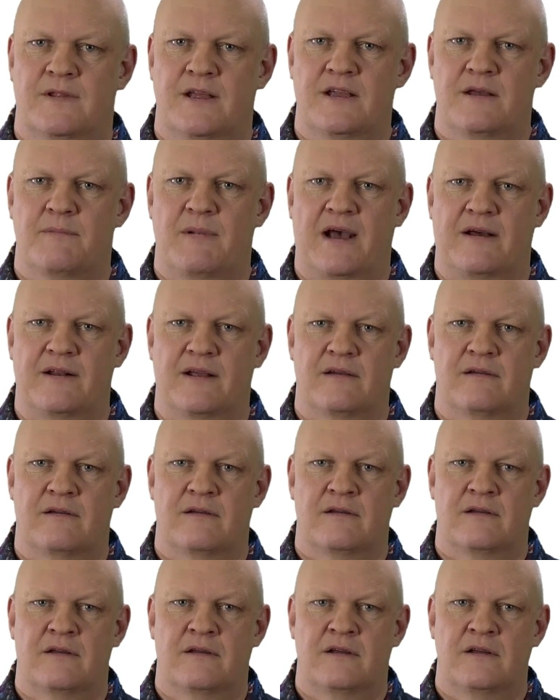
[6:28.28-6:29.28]
Think about it.
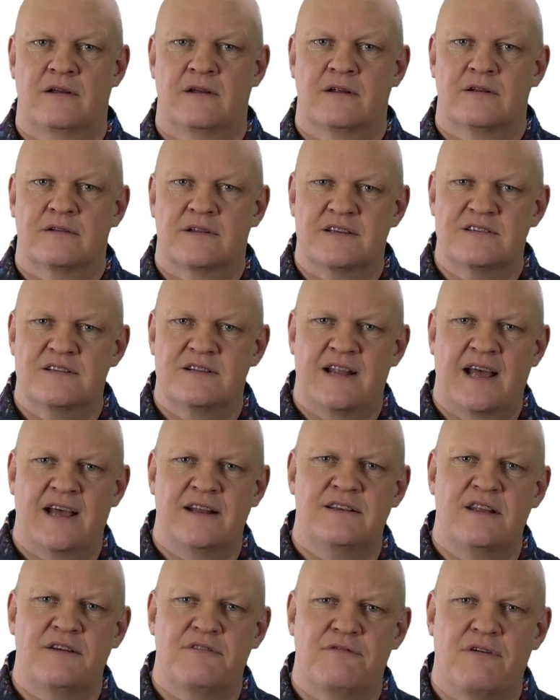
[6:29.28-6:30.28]
Doesn't
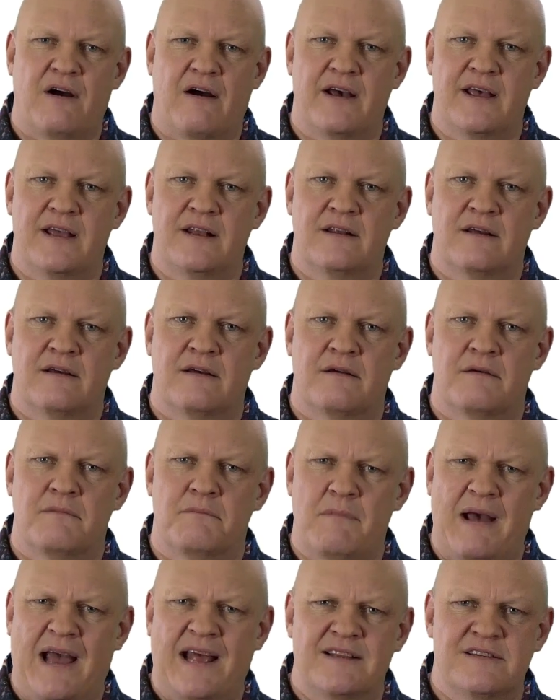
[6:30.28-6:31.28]
that define
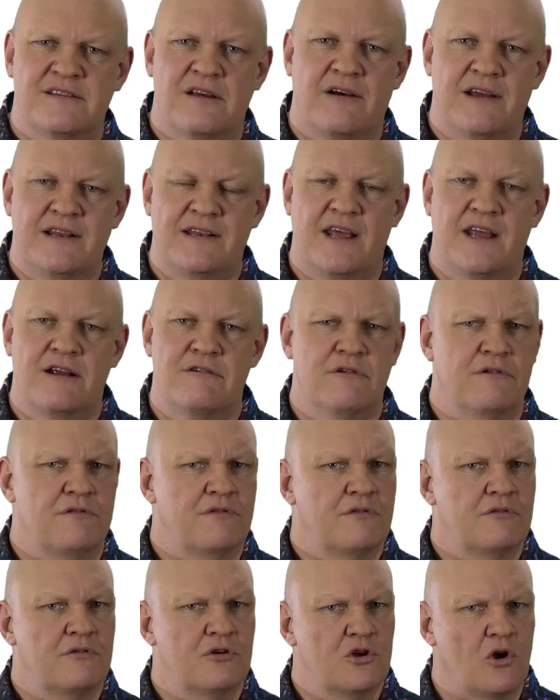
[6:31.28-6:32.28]
man's idea of
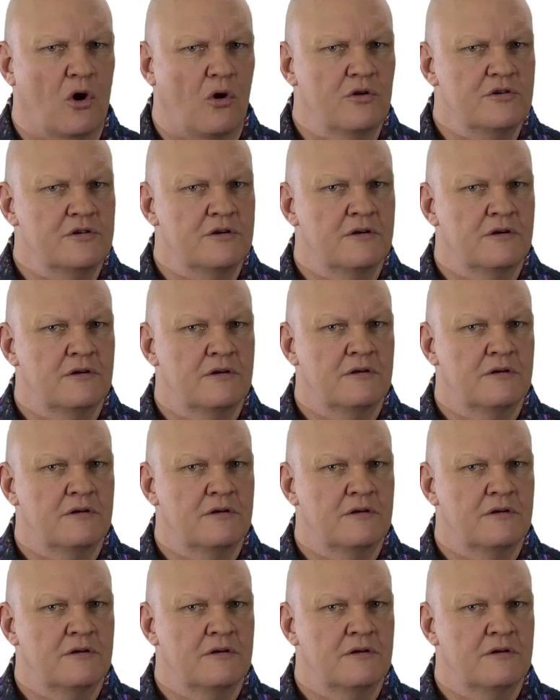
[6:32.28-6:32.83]
God?